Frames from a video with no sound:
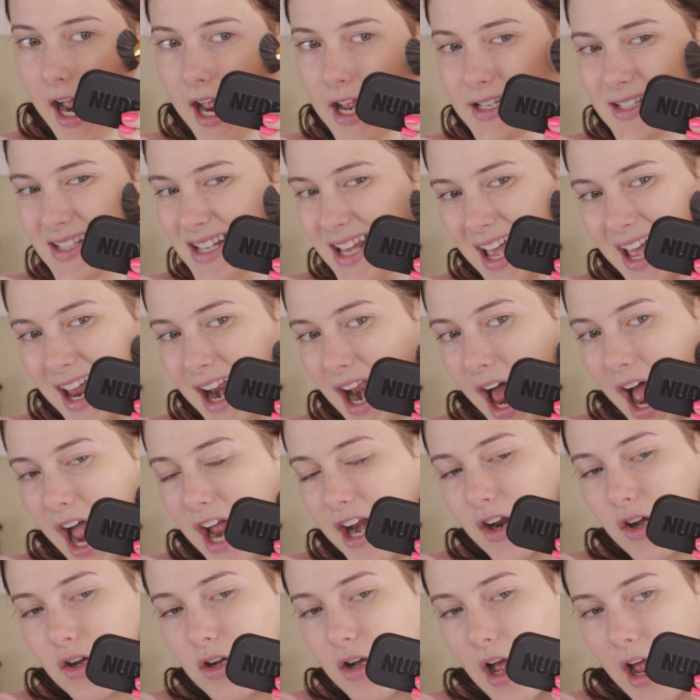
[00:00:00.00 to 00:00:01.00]
I said,
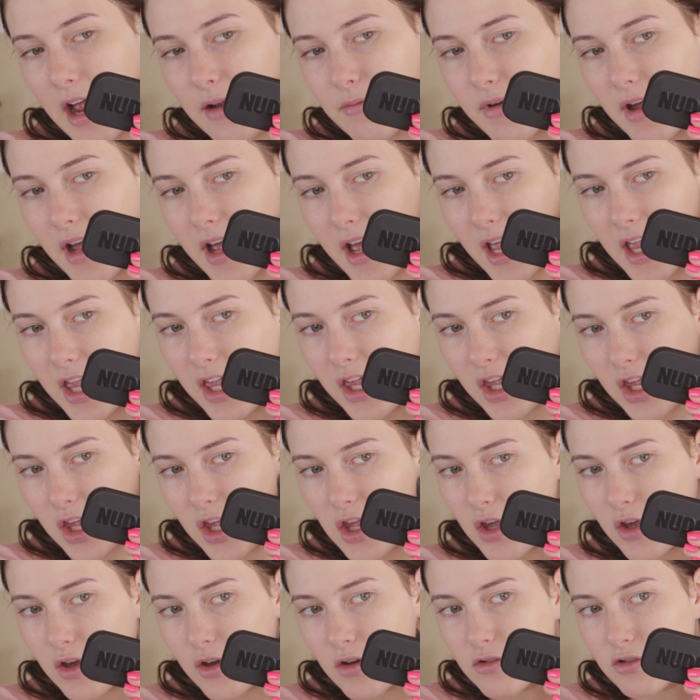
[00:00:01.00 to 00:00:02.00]
I'm not a
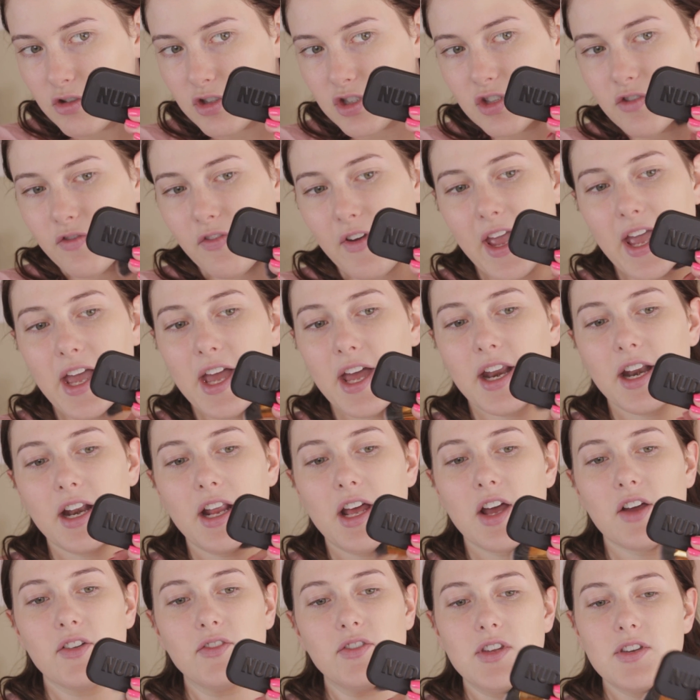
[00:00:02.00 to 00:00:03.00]
huge fan
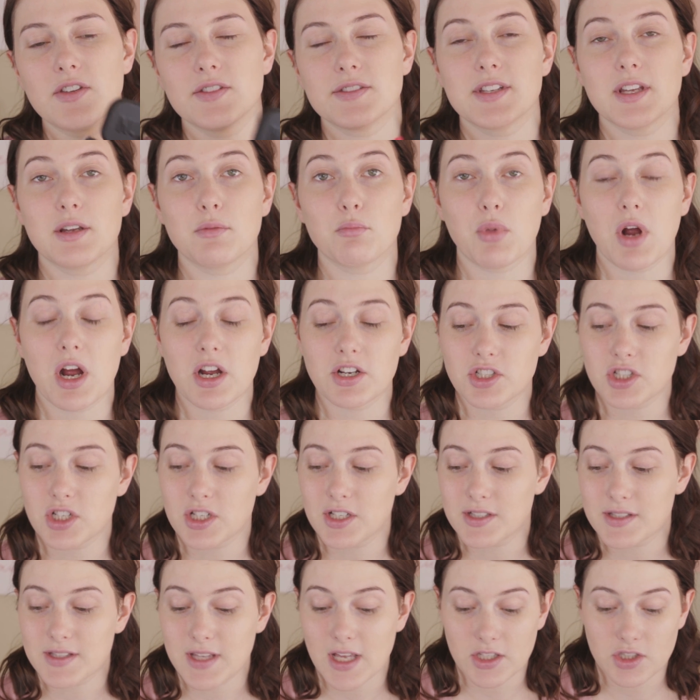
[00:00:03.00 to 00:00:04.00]
of using
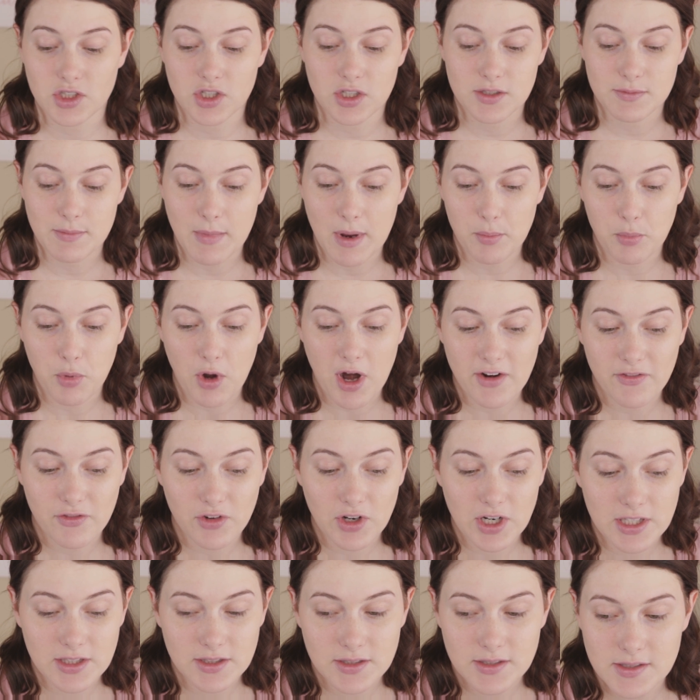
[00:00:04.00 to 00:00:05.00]
brushes. That's just my
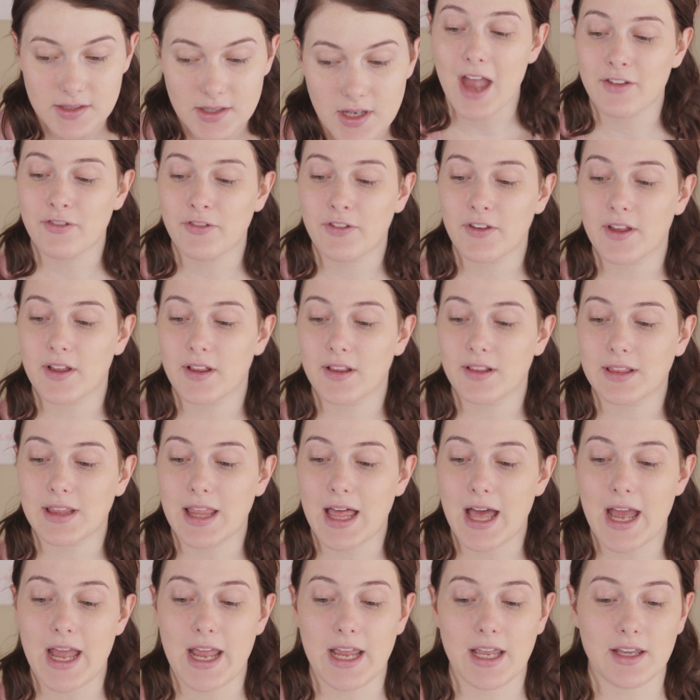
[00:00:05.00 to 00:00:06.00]
preference. I feel
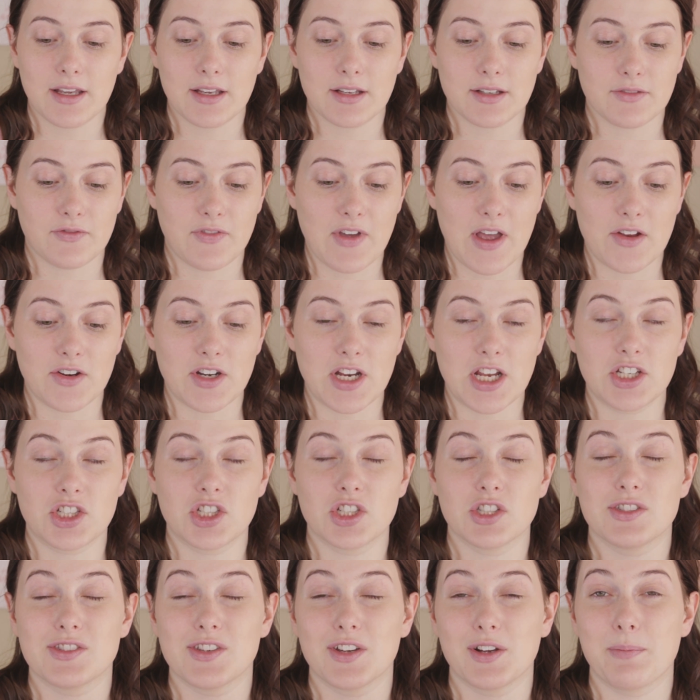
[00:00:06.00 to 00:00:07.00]
like
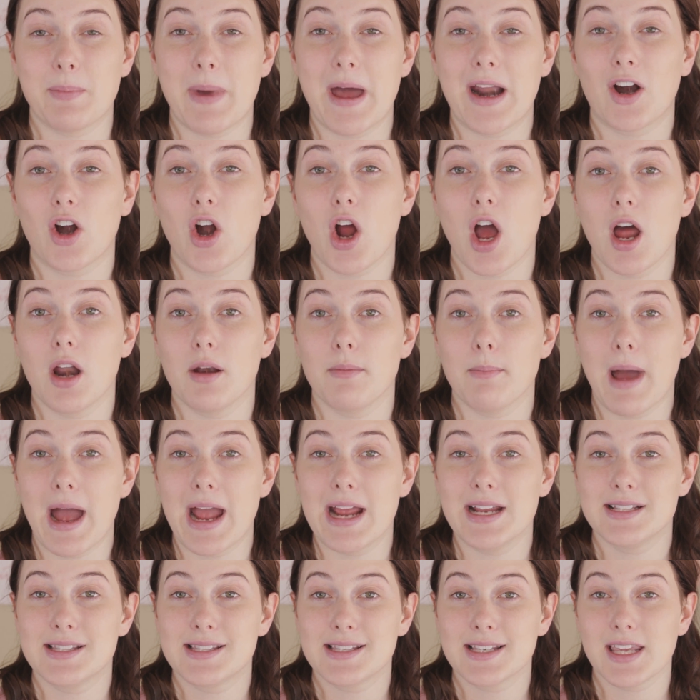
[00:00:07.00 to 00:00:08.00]
foundations look better on
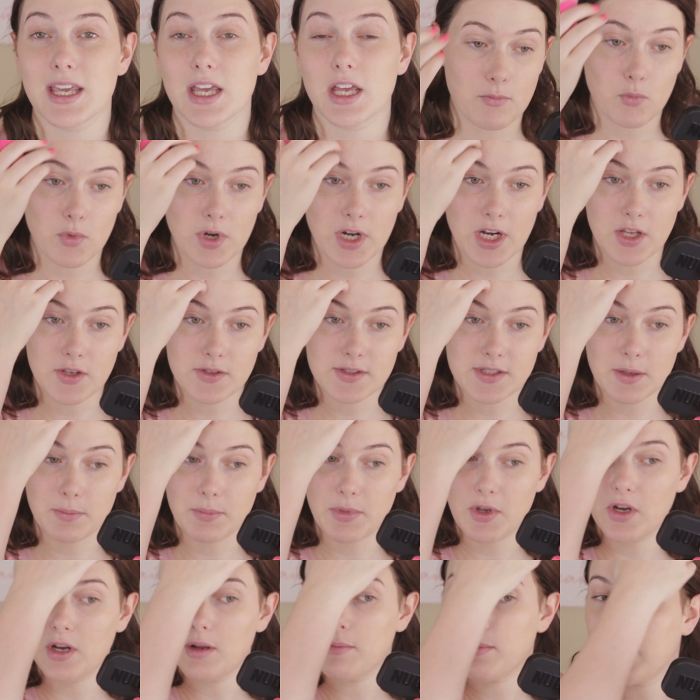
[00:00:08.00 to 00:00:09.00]
my skin when I use a
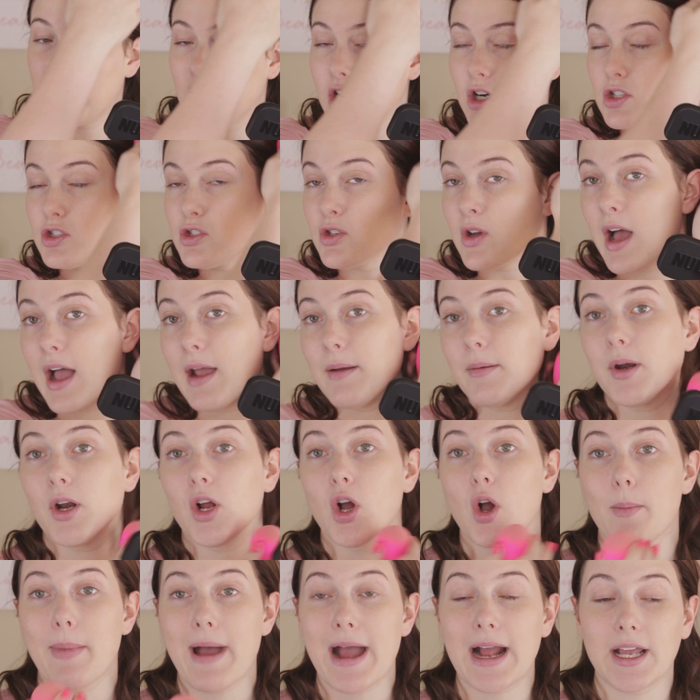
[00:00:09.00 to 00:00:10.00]
beauty blender. So I'm gonna
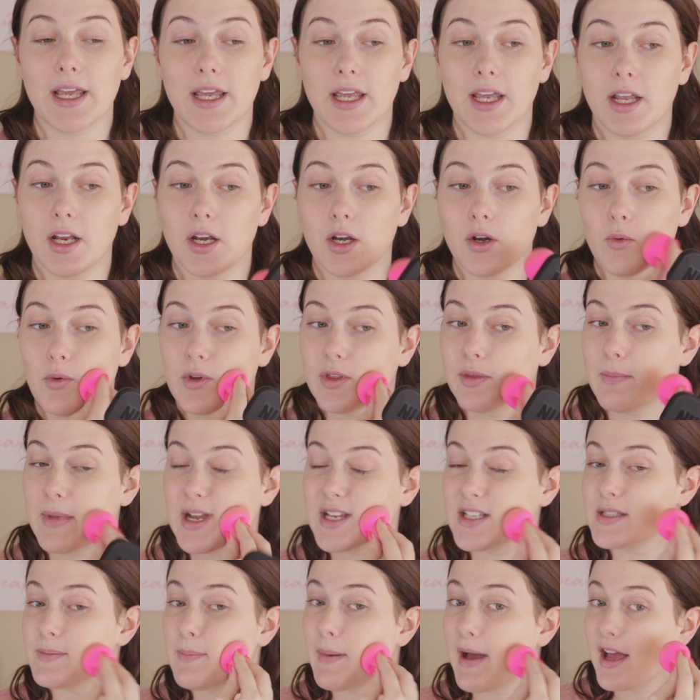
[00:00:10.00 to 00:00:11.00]
go back in with
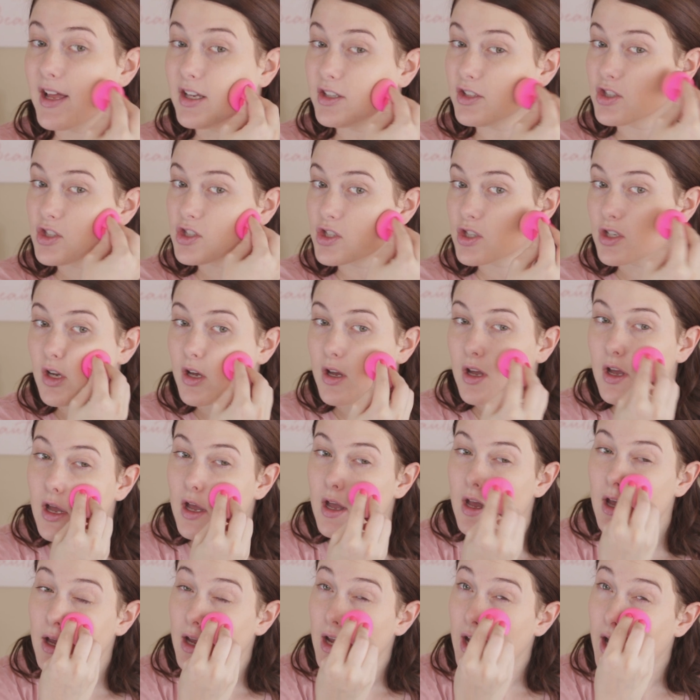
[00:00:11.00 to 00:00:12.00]
my sponge,
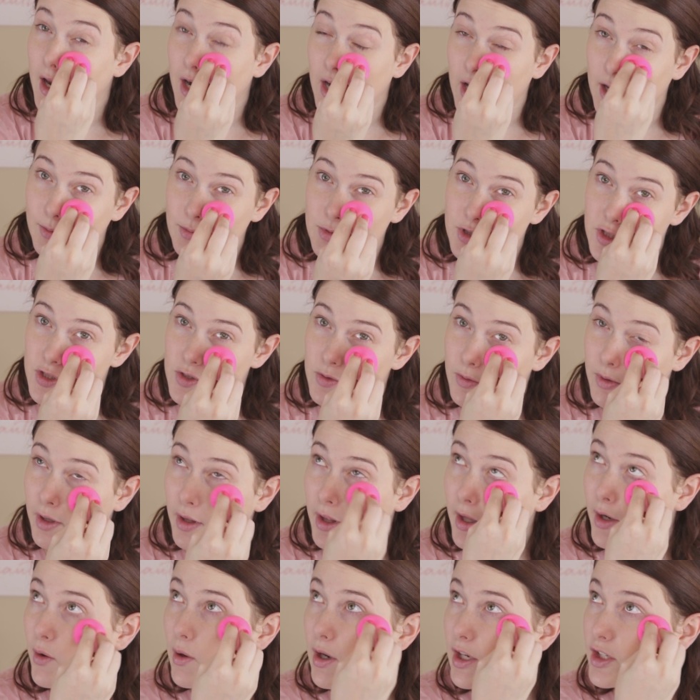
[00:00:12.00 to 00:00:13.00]
and I'm just
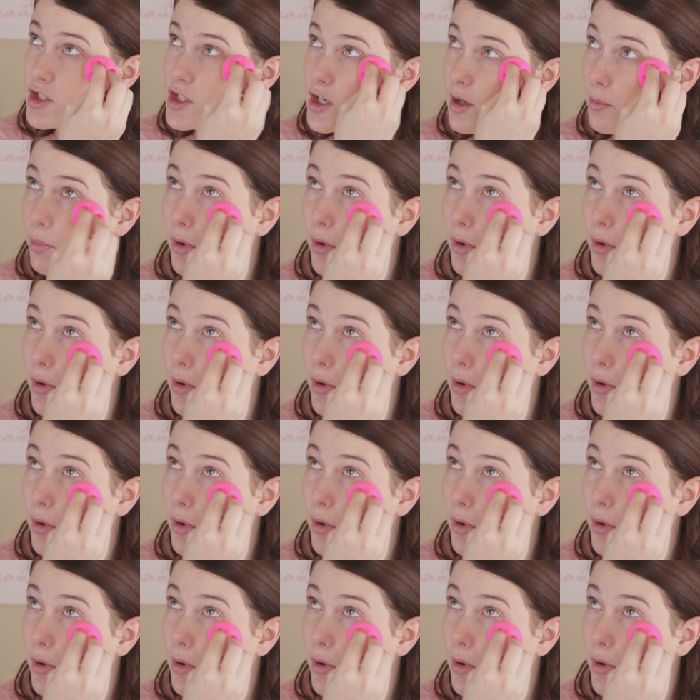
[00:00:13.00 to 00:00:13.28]
really going to